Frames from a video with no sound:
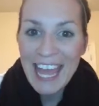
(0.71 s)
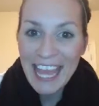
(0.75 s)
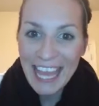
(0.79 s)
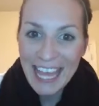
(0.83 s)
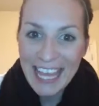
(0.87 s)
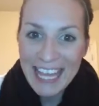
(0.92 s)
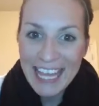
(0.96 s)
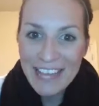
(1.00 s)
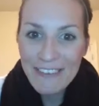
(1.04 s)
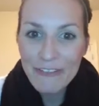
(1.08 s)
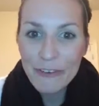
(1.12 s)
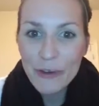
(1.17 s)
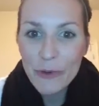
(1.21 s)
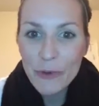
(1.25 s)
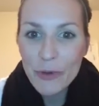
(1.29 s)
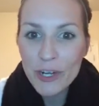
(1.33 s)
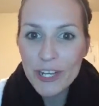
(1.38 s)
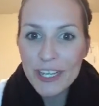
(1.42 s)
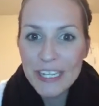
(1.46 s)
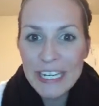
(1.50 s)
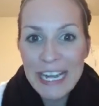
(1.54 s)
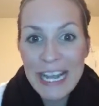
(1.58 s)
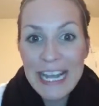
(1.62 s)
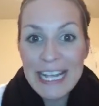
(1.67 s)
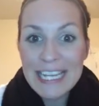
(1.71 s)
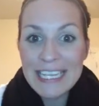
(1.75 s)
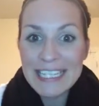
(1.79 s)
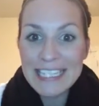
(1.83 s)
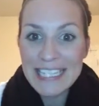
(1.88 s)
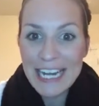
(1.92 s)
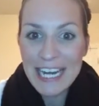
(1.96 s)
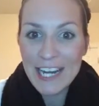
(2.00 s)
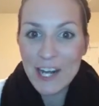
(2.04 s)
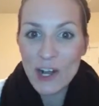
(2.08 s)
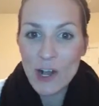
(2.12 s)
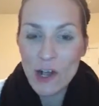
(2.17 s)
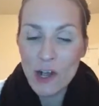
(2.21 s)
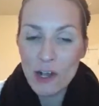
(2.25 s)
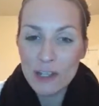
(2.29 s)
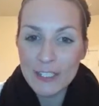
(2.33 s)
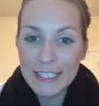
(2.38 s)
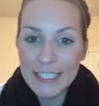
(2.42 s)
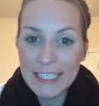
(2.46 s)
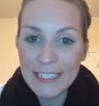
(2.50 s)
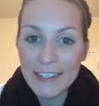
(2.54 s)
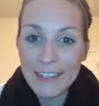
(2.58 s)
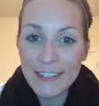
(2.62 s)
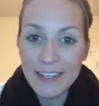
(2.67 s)
Hey everyone, Dana
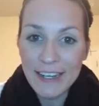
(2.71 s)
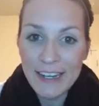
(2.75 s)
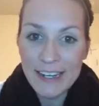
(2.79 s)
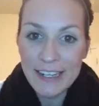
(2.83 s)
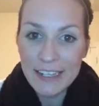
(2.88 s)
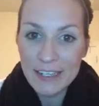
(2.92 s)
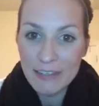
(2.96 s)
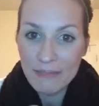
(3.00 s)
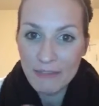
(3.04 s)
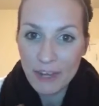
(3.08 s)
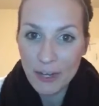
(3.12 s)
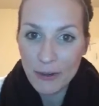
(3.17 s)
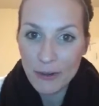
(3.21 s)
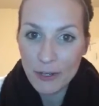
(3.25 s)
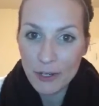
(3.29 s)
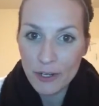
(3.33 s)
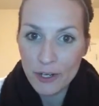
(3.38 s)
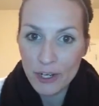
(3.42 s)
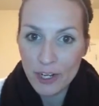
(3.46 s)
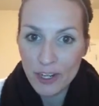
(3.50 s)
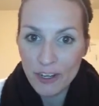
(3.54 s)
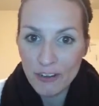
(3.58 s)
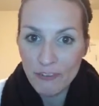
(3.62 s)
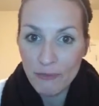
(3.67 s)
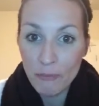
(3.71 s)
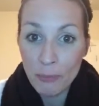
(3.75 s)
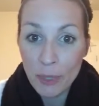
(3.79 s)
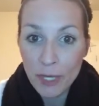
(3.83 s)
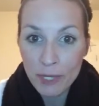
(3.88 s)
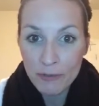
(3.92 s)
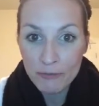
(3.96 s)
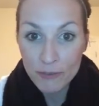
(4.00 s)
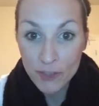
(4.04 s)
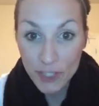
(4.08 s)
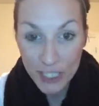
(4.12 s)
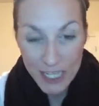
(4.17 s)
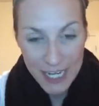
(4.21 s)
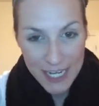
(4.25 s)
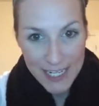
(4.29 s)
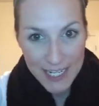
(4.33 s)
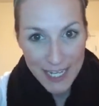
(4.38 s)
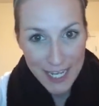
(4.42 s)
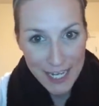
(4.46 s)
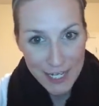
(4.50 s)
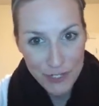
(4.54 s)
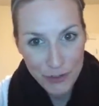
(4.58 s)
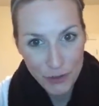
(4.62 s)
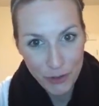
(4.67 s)
Hall here and the founder of Barefoot and
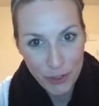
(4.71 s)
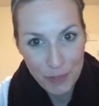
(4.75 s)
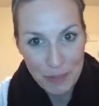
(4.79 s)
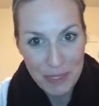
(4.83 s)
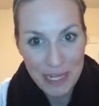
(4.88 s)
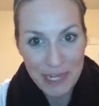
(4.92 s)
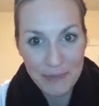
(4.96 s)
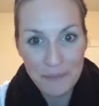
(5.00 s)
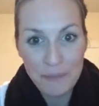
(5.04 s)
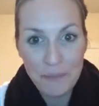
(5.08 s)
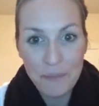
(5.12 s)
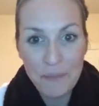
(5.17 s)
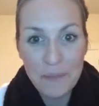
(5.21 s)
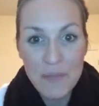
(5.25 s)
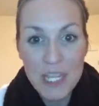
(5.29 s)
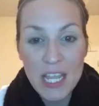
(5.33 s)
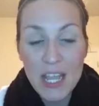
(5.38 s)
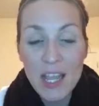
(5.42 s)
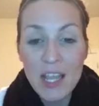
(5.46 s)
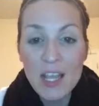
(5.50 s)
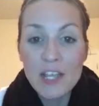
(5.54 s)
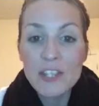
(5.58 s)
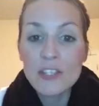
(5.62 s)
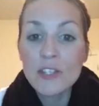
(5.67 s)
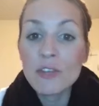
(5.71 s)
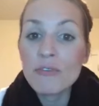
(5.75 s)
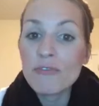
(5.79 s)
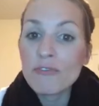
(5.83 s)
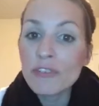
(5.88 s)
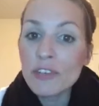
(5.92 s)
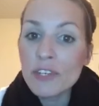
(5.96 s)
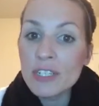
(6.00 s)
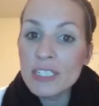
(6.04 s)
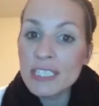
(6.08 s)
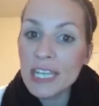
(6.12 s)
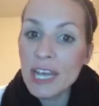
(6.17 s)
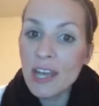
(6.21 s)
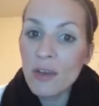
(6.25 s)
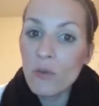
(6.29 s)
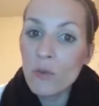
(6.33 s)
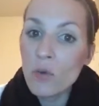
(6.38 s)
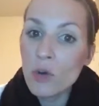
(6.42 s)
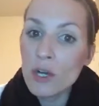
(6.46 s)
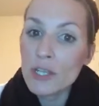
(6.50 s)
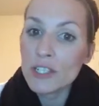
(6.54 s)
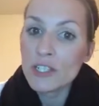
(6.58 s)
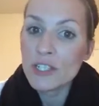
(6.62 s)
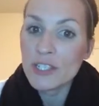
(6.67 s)
Daydreaming. So first I
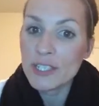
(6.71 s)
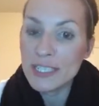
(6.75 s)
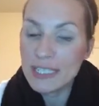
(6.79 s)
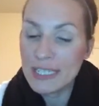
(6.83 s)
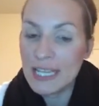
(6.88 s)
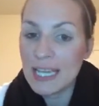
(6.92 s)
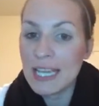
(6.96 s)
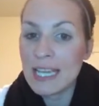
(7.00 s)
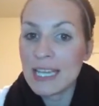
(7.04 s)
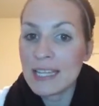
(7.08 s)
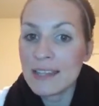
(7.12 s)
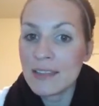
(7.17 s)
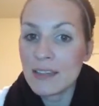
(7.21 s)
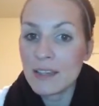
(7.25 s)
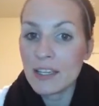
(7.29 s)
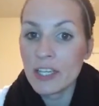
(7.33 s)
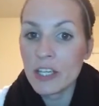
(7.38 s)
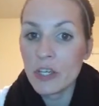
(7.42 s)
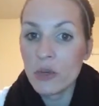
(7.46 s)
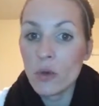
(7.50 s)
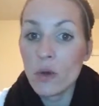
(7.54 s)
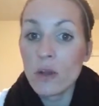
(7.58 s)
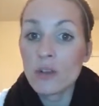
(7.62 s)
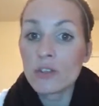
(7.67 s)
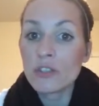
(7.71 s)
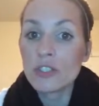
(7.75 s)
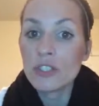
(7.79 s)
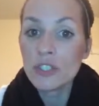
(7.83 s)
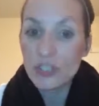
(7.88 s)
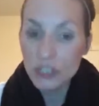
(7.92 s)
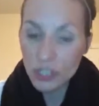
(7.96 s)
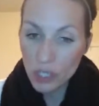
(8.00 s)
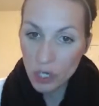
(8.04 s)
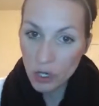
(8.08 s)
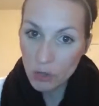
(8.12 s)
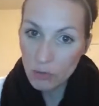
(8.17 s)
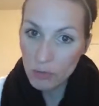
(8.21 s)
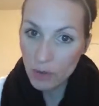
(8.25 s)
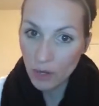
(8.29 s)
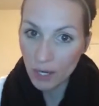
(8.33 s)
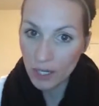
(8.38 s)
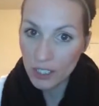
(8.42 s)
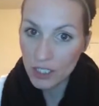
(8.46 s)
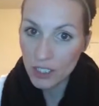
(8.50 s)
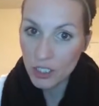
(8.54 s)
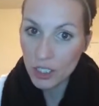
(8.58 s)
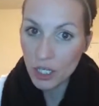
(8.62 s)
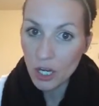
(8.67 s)
want to say thank you all so
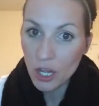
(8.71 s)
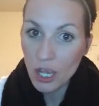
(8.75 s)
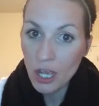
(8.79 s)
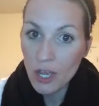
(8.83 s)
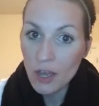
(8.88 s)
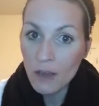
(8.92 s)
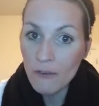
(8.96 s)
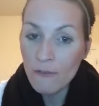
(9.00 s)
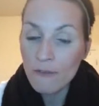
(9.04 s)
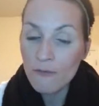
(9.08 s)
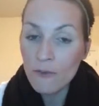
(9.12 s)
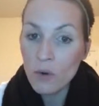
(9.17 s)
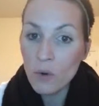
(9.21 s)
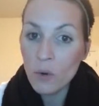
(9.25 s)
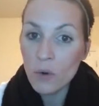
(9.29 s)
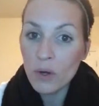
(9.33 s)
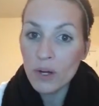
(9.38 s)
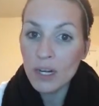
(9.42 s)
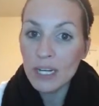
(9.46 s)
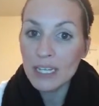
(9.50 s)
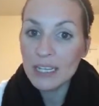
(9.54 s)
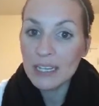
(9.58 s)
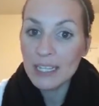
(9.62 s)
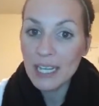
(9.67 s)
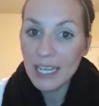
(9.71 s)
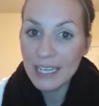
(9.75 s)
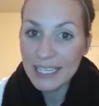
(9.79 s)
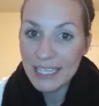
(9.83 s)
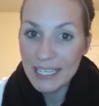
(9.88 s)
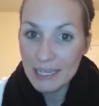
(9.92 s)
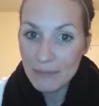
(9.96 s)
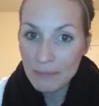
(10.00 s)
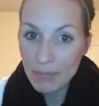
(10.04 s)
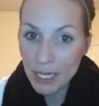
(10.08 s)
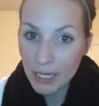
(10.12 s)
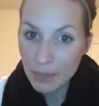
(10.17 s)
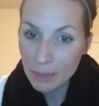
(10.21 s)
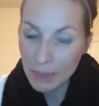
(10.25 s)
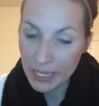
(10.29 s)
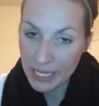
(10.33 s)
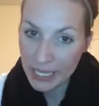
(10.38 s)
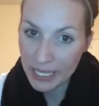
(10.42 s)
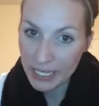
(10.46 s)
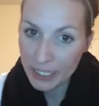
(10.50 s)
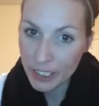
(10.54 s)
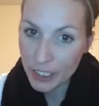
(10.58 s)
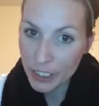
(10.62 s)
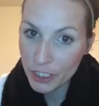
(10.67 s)
much for liking my
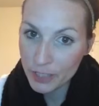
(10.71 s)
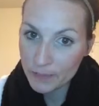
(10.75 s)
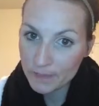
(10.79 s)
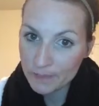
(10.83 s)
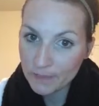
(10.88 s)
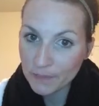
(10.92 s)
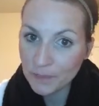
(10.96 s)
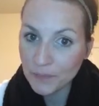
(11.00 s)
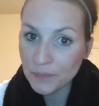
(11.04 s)
page,